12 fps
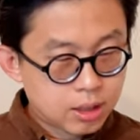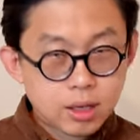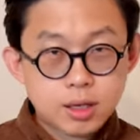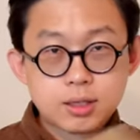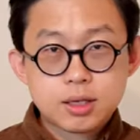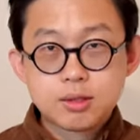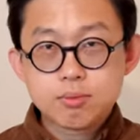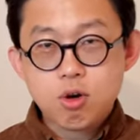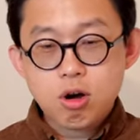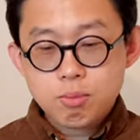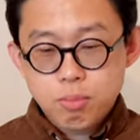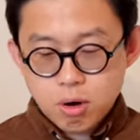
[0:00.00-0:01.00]
It's a
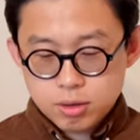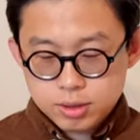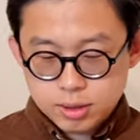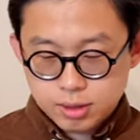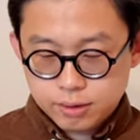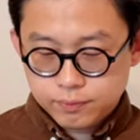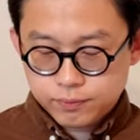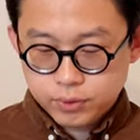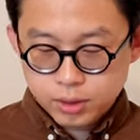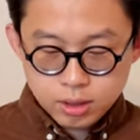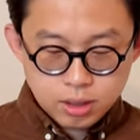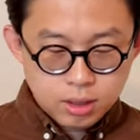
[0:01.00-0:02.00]
small box.
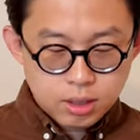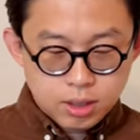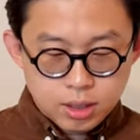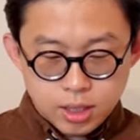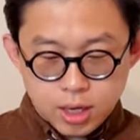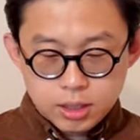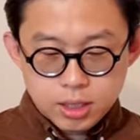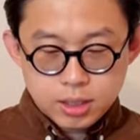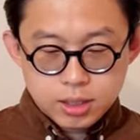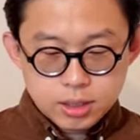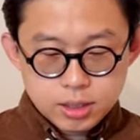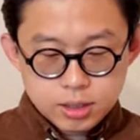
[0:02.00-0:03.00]
I
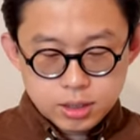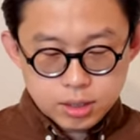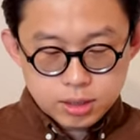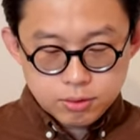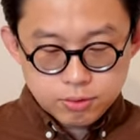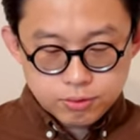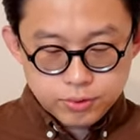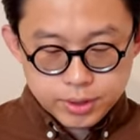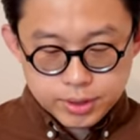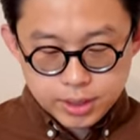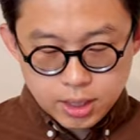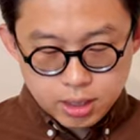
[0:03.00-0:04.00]
think this is just
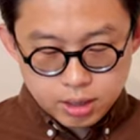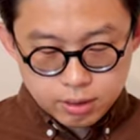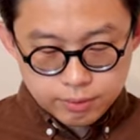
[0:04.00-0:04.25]
receipt.